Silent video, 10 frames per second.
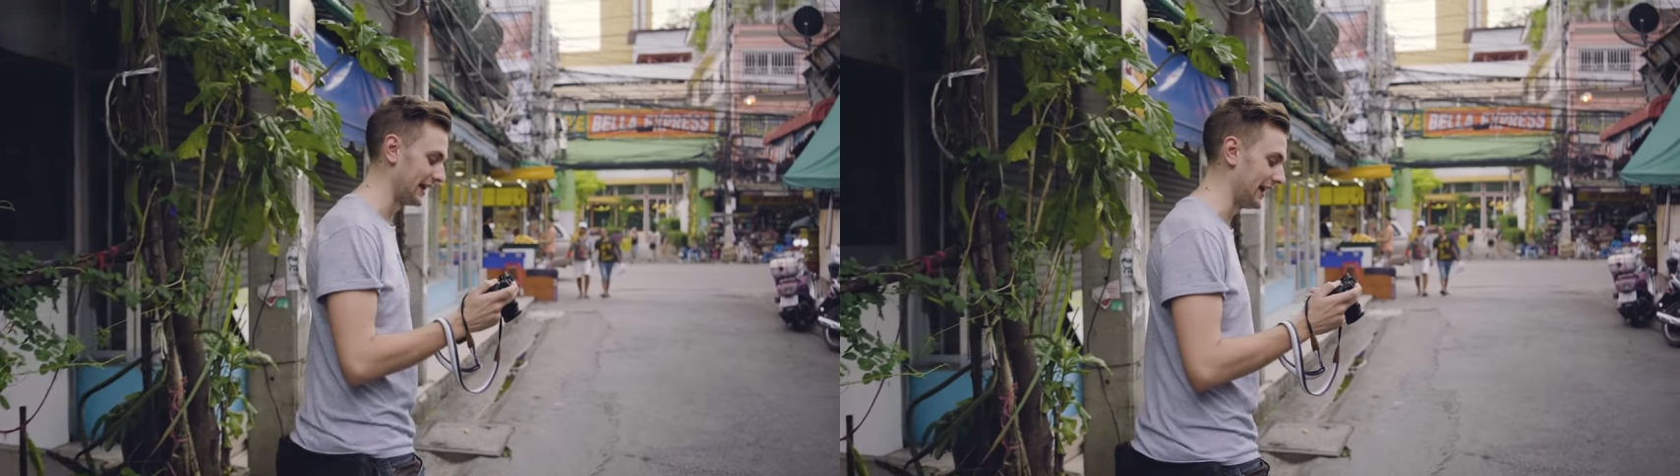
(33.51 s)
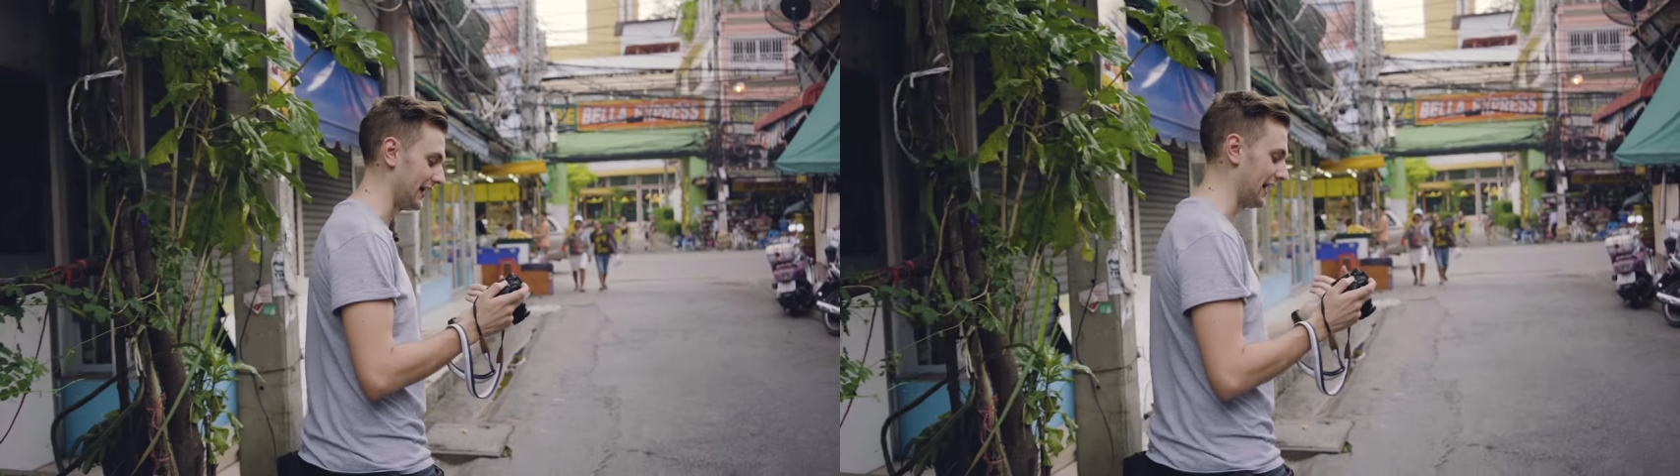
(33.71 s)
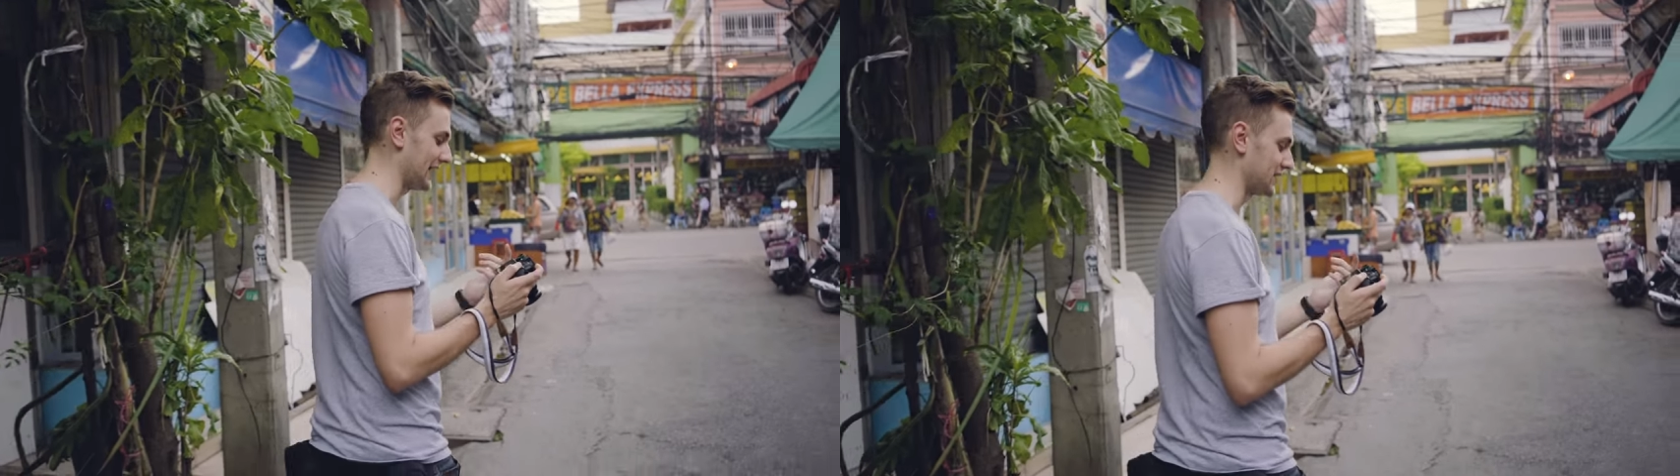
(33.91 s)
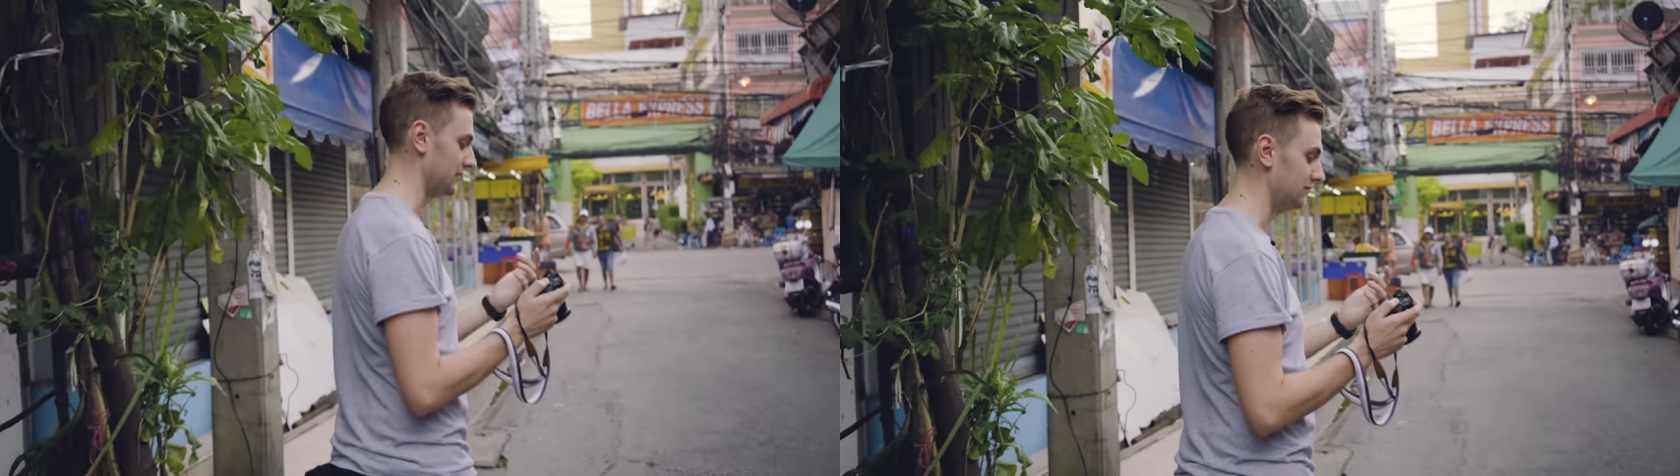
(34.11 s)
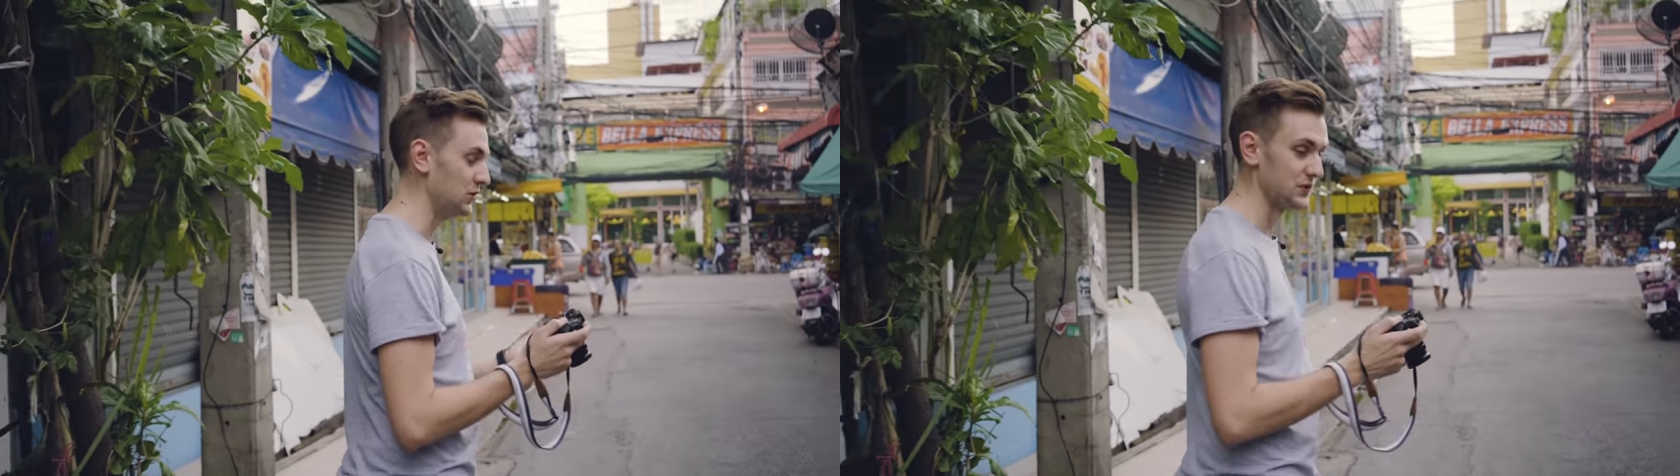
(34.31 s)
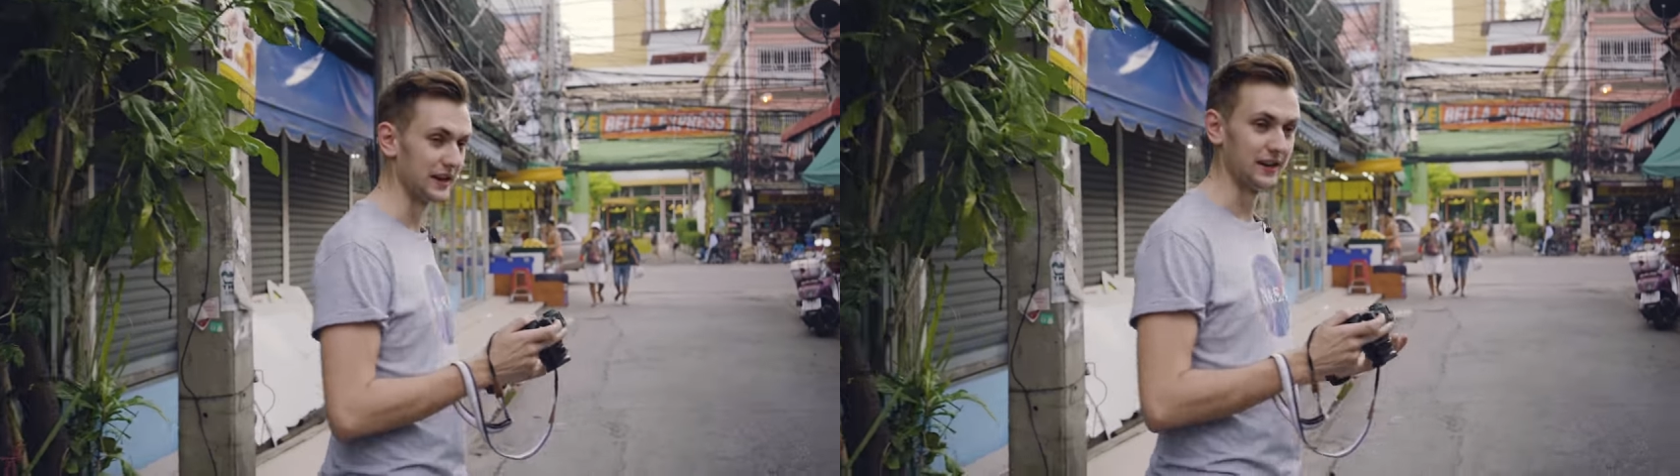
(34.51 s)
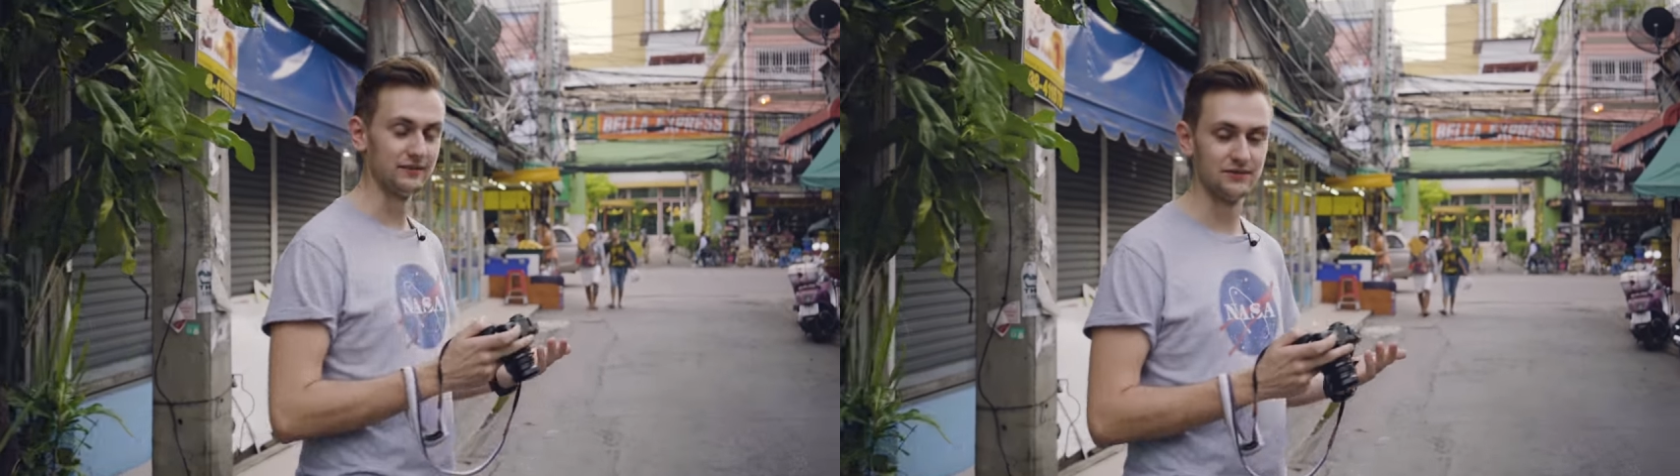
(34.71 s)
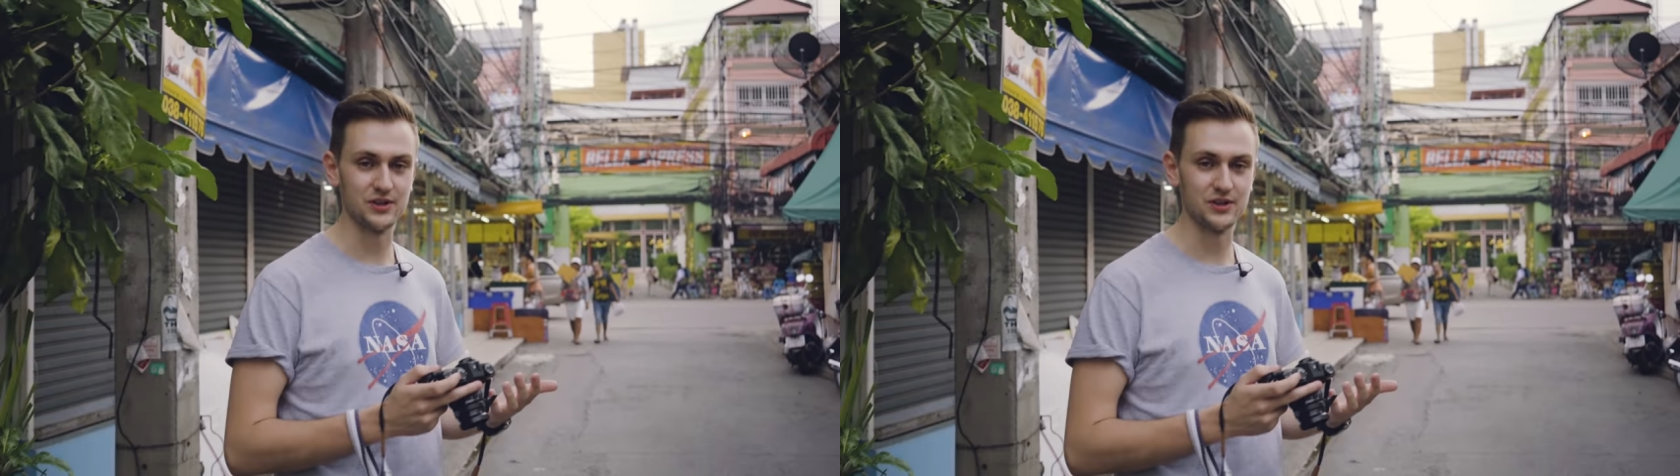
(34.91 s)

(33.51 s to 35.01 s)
it as I'm using it.